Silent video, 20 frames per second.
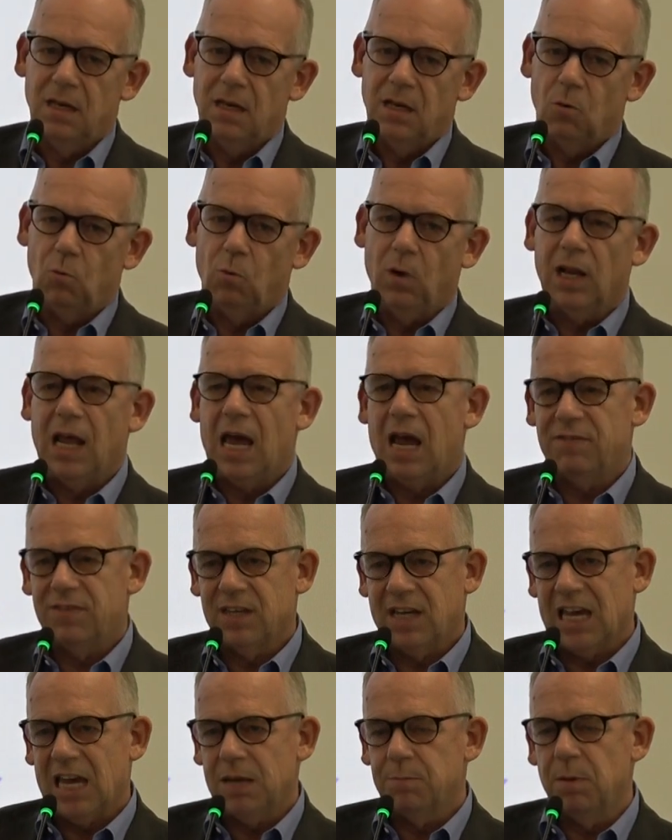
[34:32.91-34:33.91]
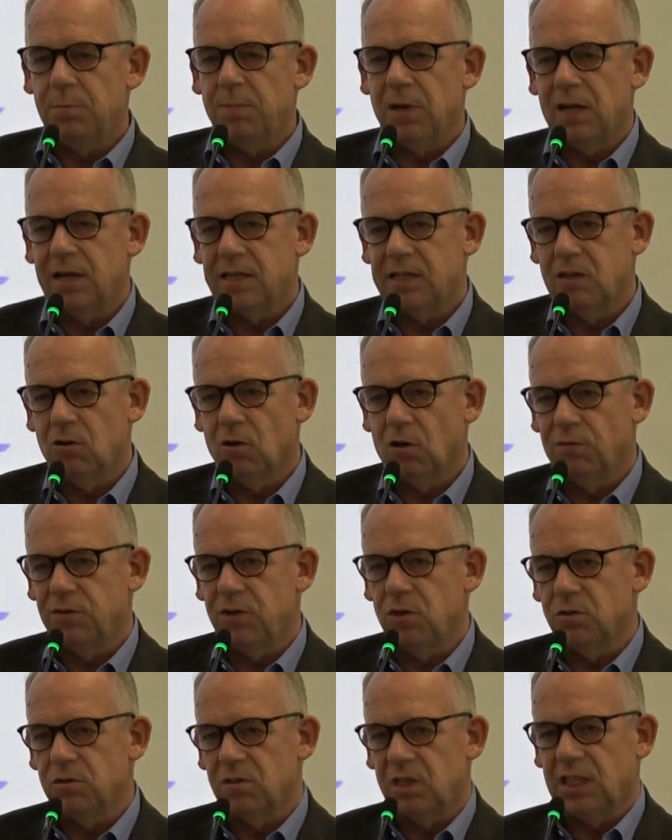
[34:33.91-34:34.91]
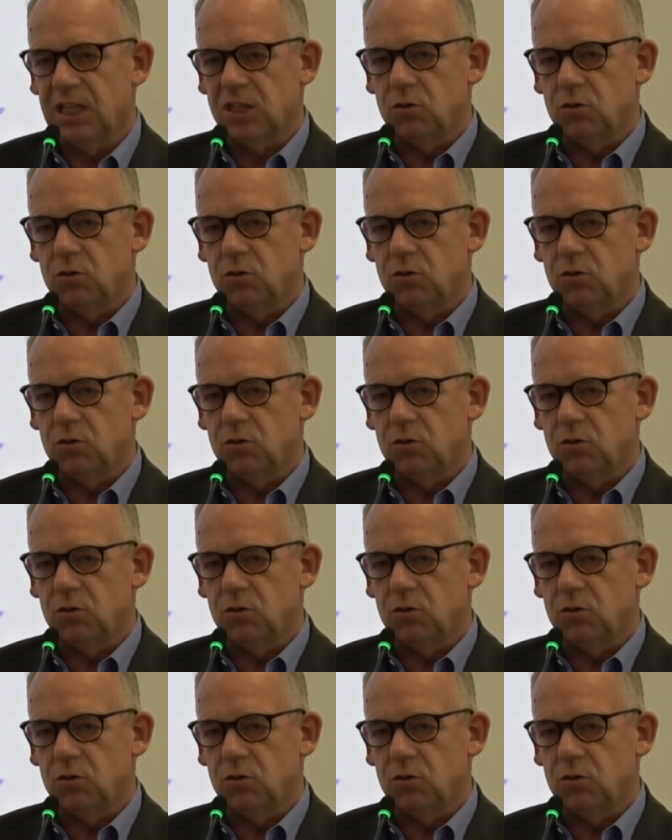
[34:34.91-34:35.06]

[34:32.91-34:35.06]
will have the capability of using this